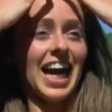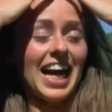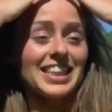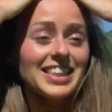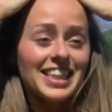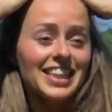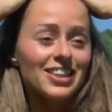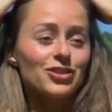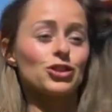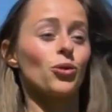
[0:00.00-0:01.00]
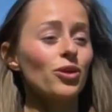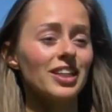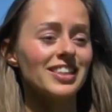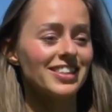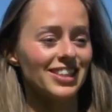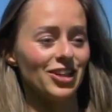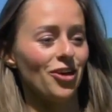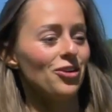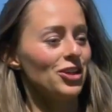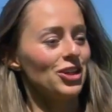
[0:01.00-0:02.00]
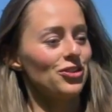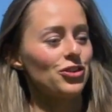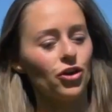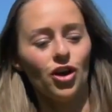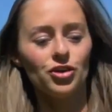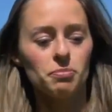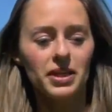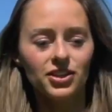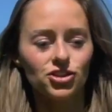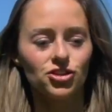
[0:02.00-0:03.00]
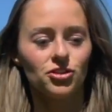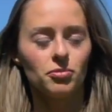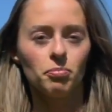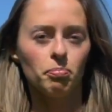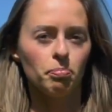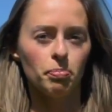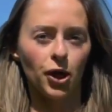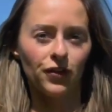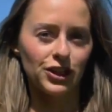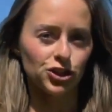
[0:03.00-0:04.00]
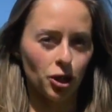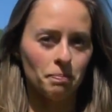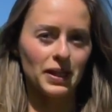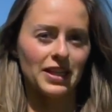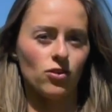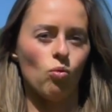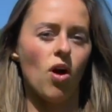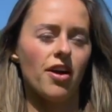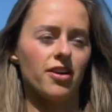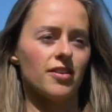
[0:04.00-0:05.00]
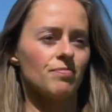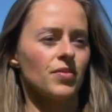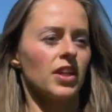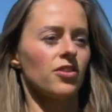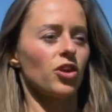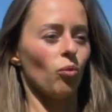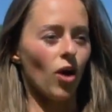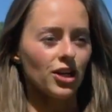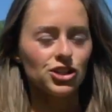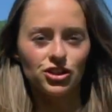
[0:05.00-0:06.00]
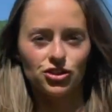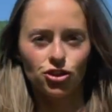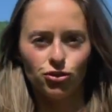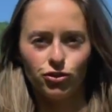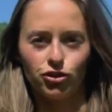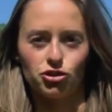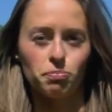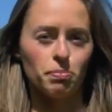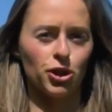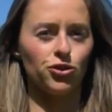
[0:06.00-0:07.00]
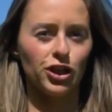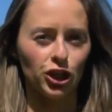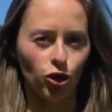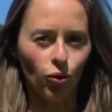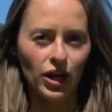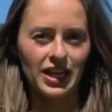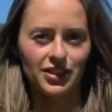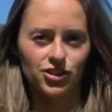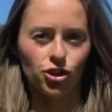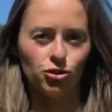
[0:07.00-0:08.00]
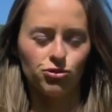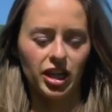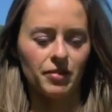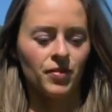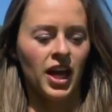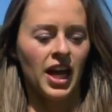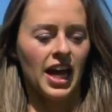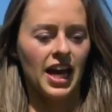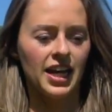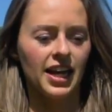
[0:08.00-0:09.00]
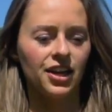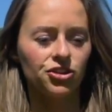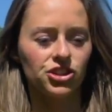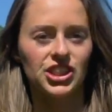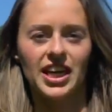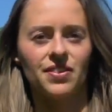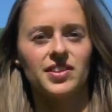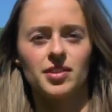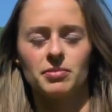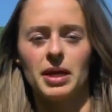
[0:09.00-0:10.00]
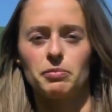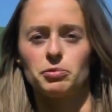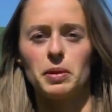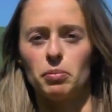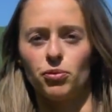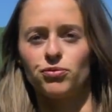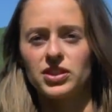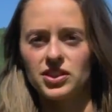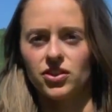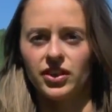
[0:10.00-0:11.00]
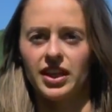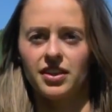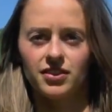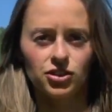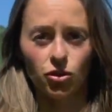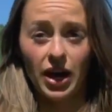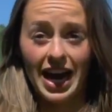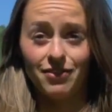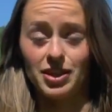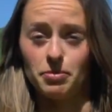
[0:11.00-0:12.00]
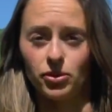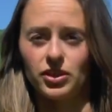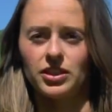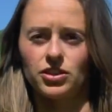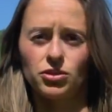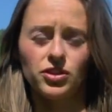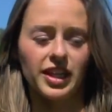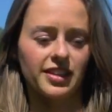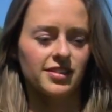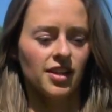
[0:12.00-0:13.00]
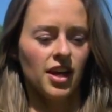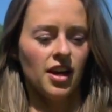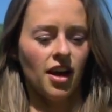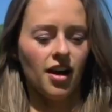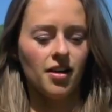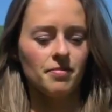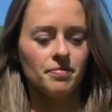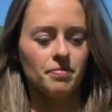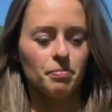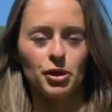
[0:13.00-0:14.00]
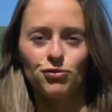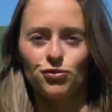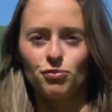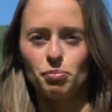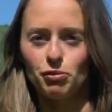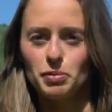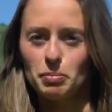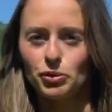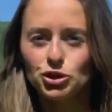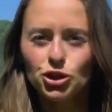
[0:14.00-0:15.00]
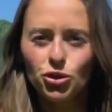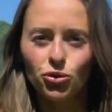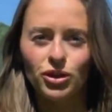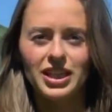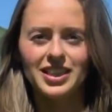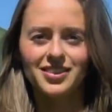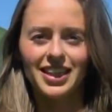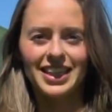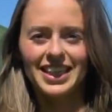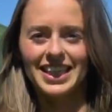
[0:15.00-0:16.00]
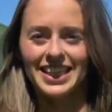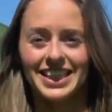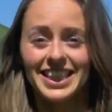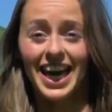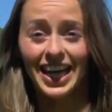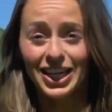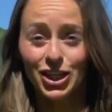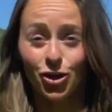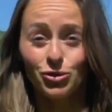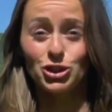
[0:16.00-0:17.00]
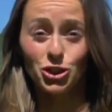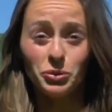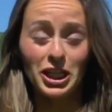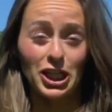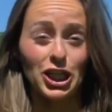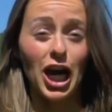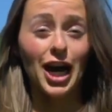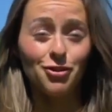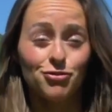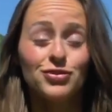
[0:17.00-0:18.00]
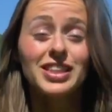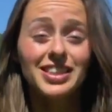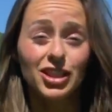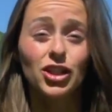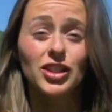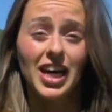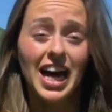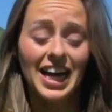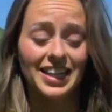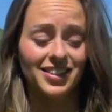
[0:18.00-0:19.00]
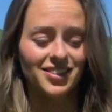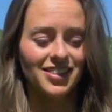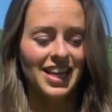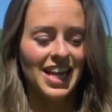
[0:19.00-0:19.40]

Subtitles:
I see the tourists, you know, they're on the beach, but are they jumping in the water? They're watching the surfers, but are they going and surfing? And I understand that sometimes people physically don't have the ability to do things, but if people do, it's like, you gotta go do it. You gotta physicalize